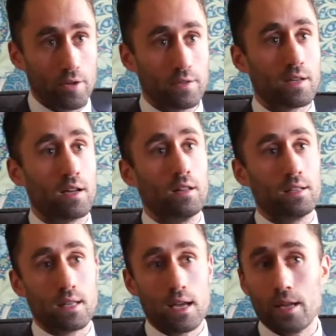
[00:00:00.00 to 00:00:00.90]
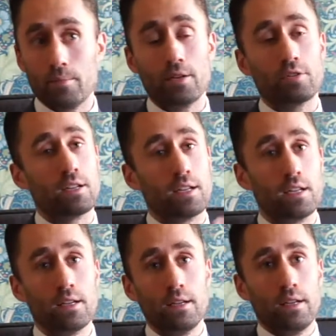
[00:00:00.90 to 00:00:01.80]
Hotel as their head maitre
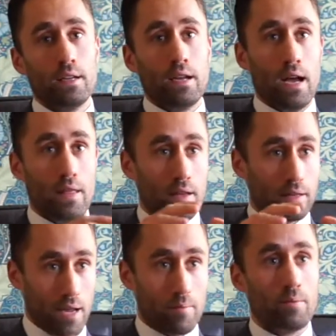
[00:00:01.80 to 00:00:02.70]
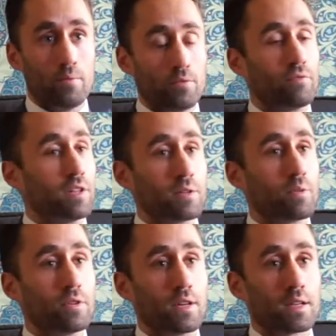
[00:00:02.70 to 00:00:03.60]
d', and then came on board for this
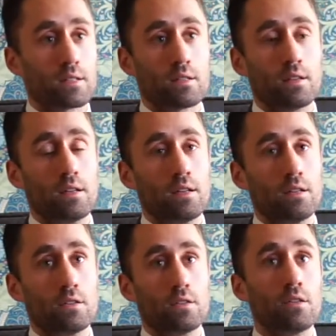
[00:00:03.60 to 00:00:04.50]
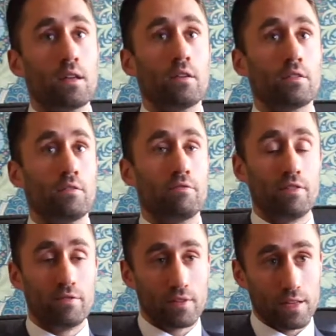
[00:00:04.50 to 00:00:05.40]
project in
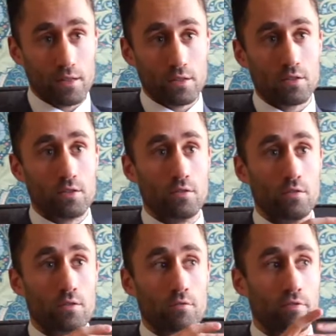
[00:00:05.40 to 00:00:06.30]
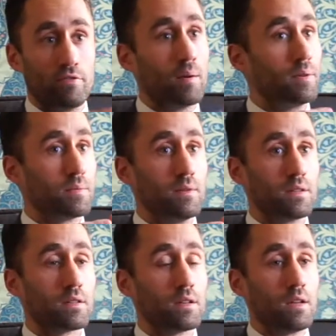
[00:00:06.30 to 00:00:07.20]
2015 to do the
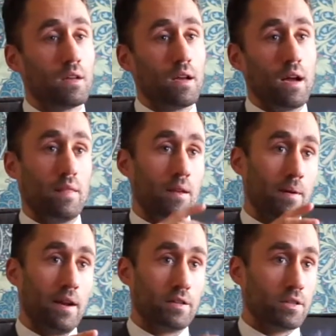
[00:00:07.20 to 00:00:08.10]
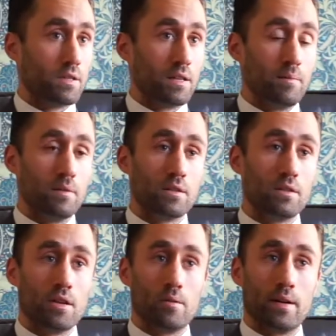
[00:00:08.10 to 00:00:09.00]
refurbishment and then manage the team as the
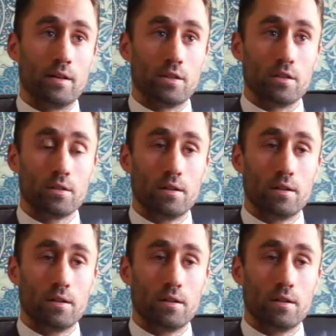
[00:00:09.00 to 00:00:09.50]
general manager.